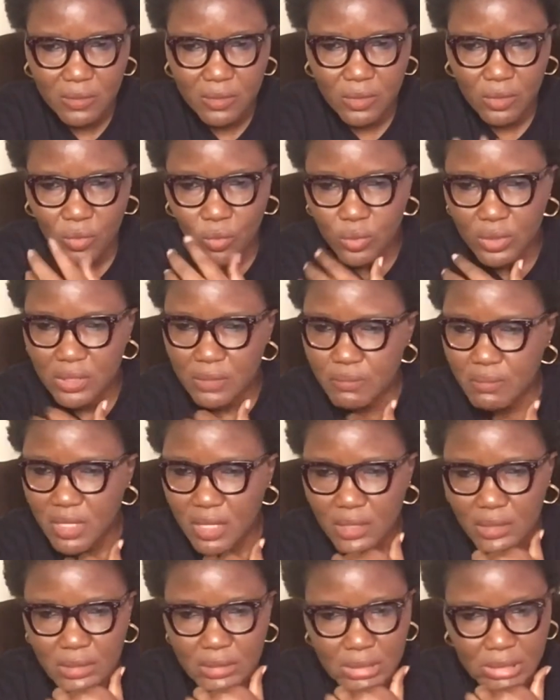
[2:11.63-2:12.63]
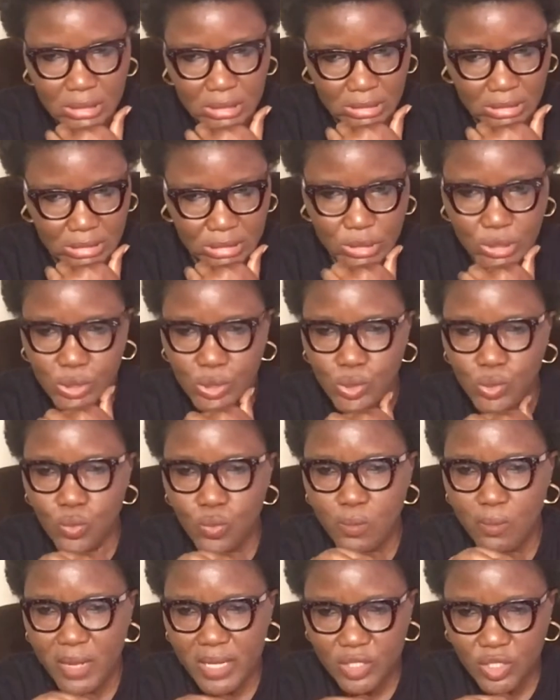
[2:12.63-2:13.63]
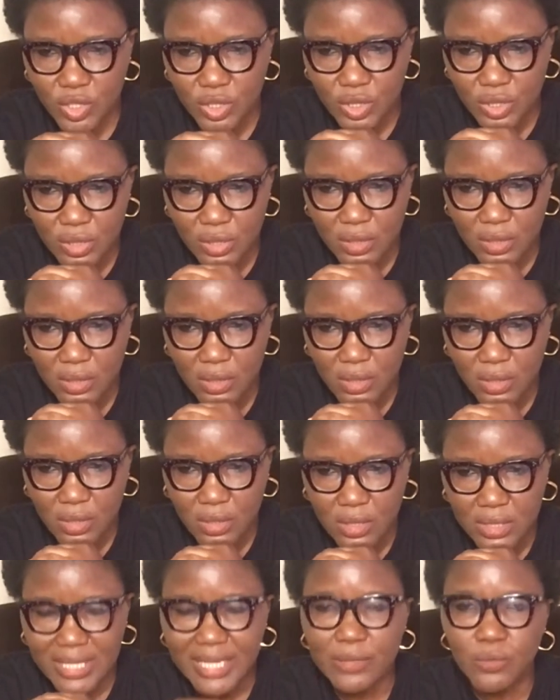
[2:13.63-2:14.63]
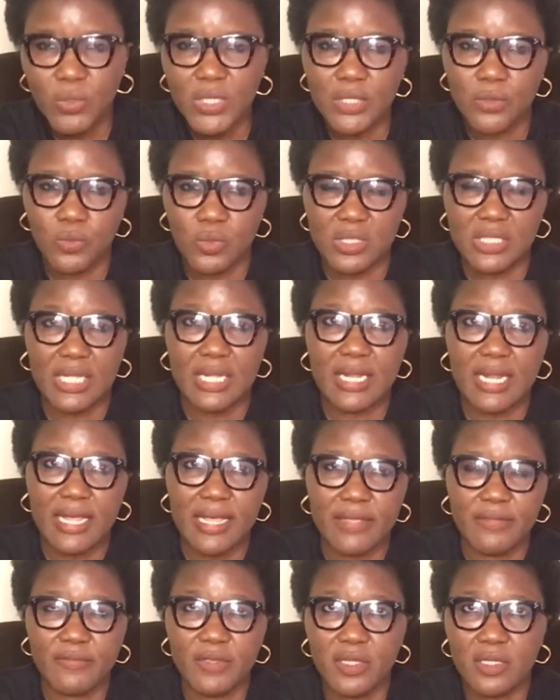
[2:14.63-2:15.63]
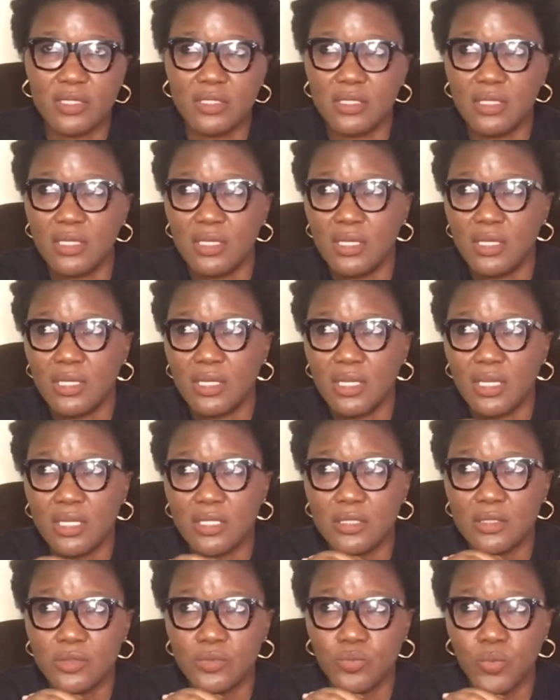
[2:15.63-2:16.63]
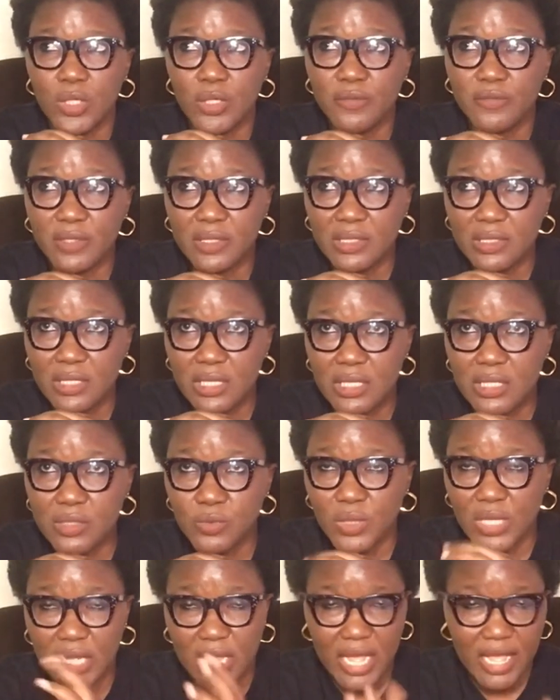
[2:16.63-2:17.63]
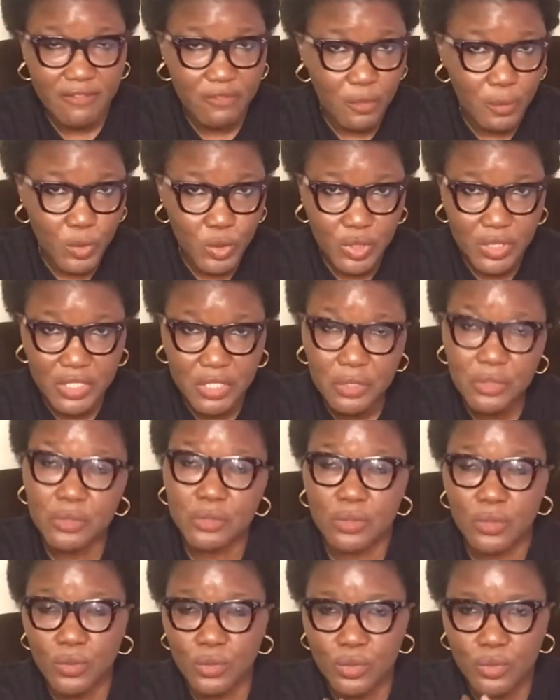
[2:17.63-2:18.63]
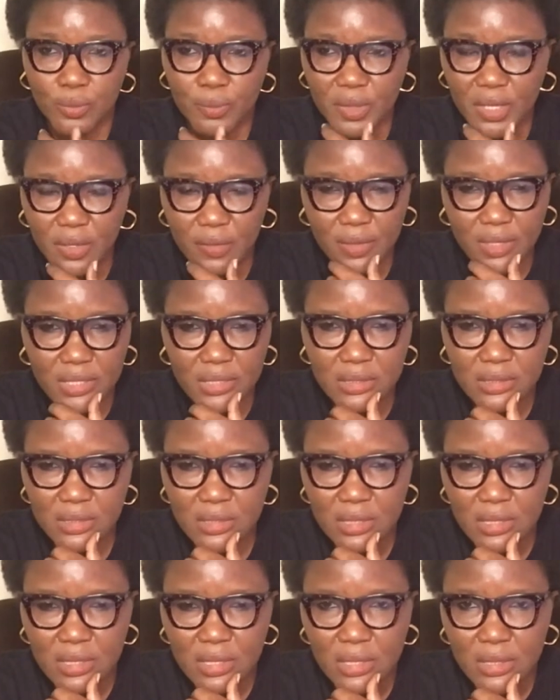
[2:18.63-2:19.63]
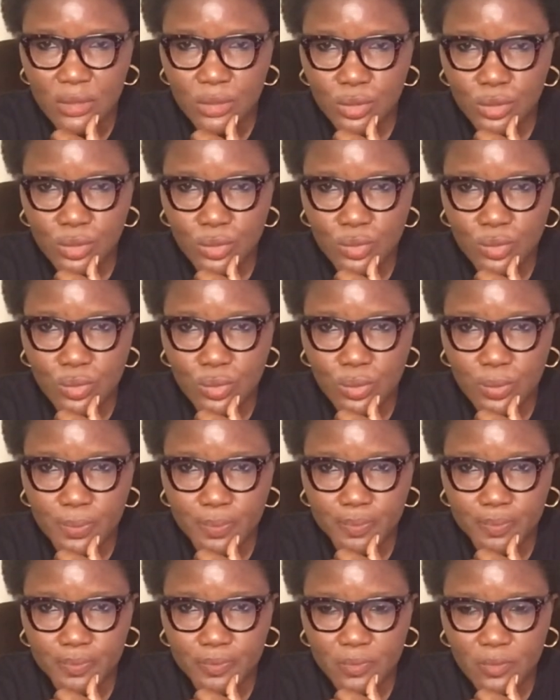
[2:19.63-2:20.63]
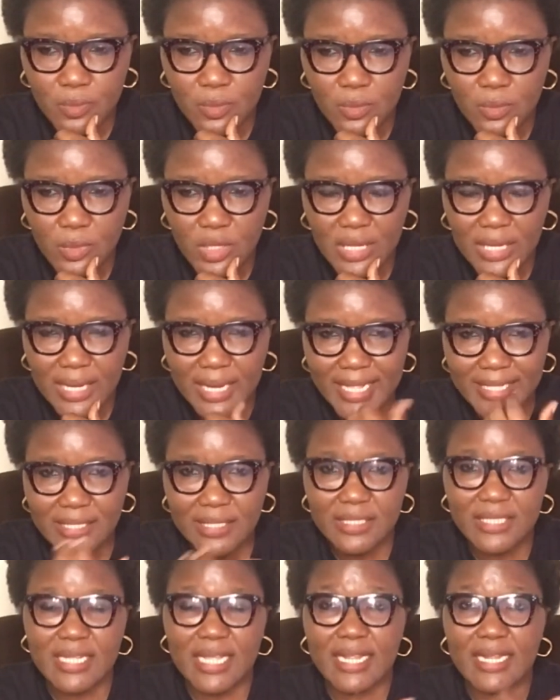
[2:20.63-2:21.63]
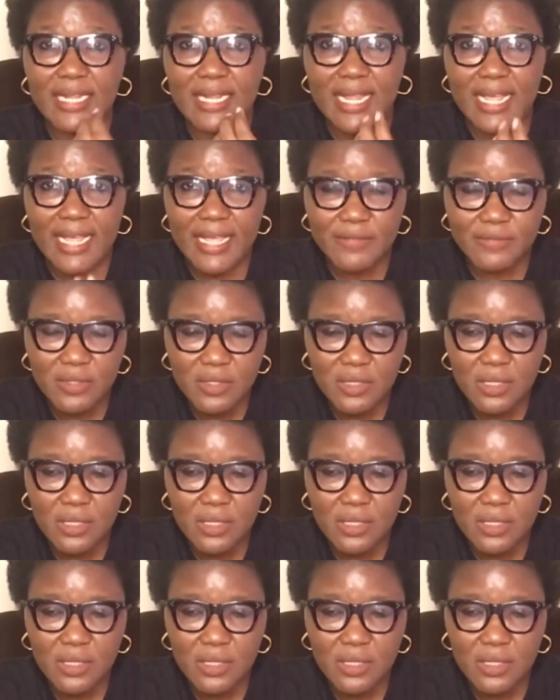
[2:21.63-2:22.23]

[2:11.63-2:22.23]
taught me so much than when he was alive, and it's one of the things when I have opportunity to talk to parents, to let their lives